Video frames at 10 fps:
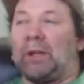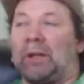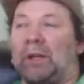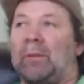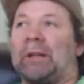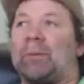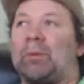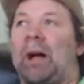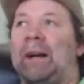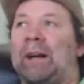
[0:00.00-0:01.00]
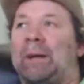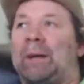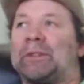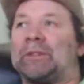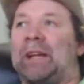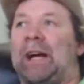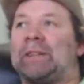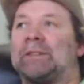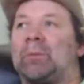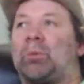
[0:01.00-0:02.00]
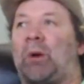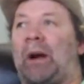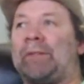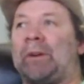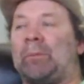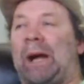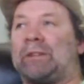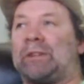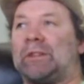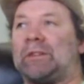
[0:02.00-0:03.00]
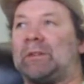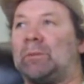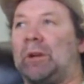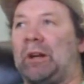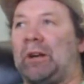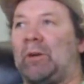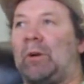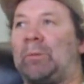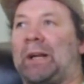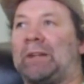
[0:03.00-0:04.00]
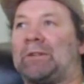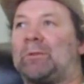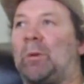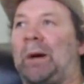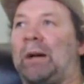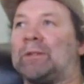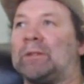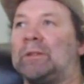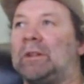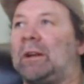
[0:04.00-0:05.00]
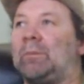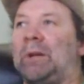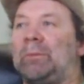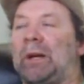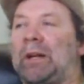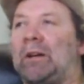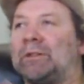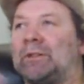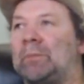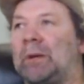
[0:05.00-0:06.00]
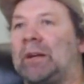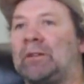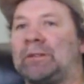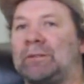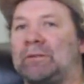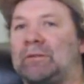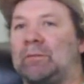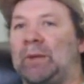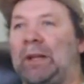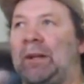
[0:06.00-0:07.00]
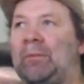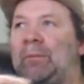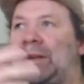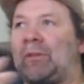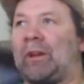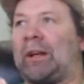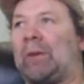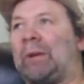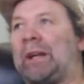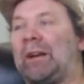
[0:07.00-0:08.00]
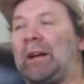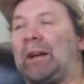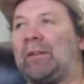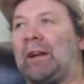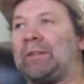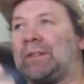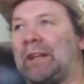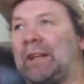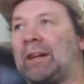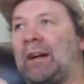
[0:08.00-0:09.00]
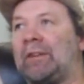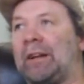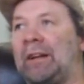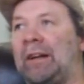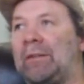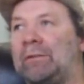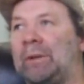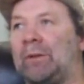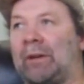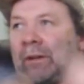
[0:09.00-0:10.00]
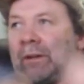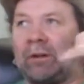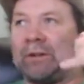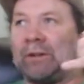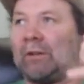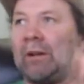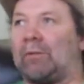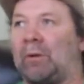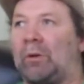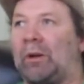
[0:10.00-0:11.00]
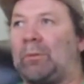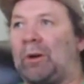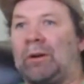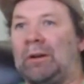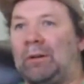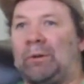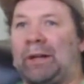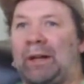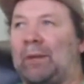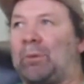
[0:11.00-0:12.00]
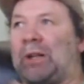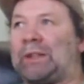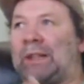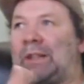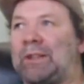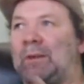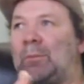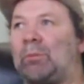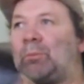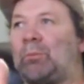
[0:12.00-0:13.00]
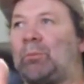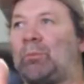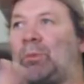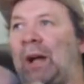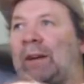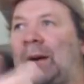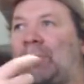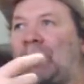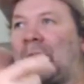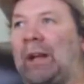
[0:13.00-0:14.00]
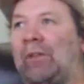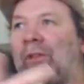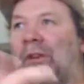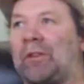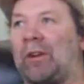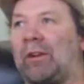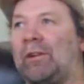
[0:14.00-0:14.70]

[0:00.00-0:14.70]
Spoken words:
thing about the Black Ops is it has the private matches where you can go up against robots. And me and my cousin, me and him, that's like how we get in contact, stay in contact now. We don't like call each other on the phone anymore. We get on PlayStation and play Black Ops against each other.